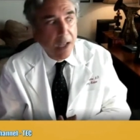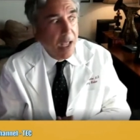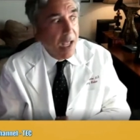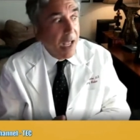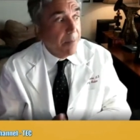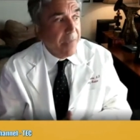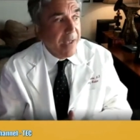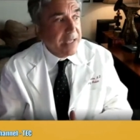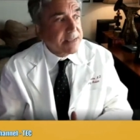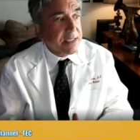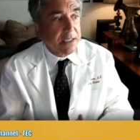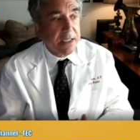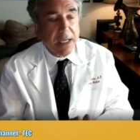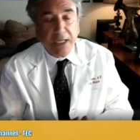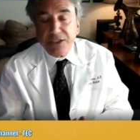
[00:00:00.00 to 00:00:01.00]
And
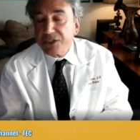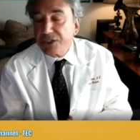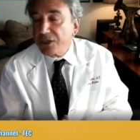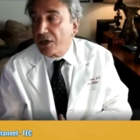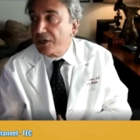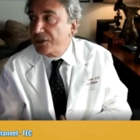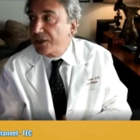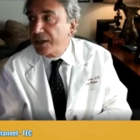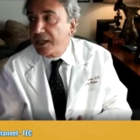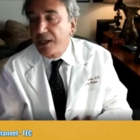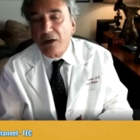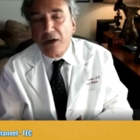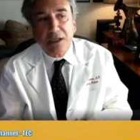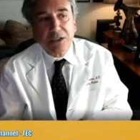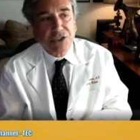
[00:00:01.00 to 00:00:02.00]
basically, I just started taking
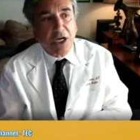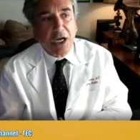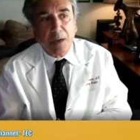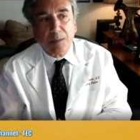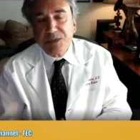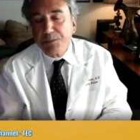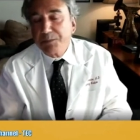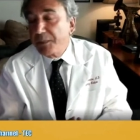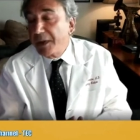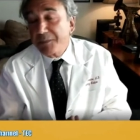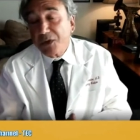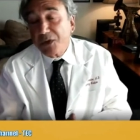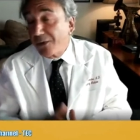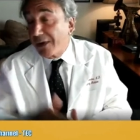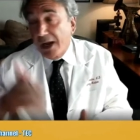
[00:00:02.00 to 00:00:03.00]
odd jobs and bumped
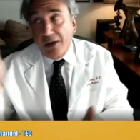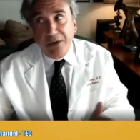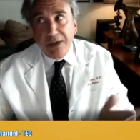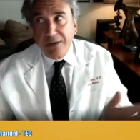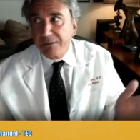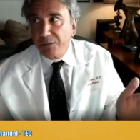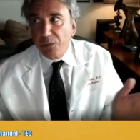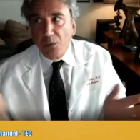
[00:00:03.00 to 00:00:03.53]
around and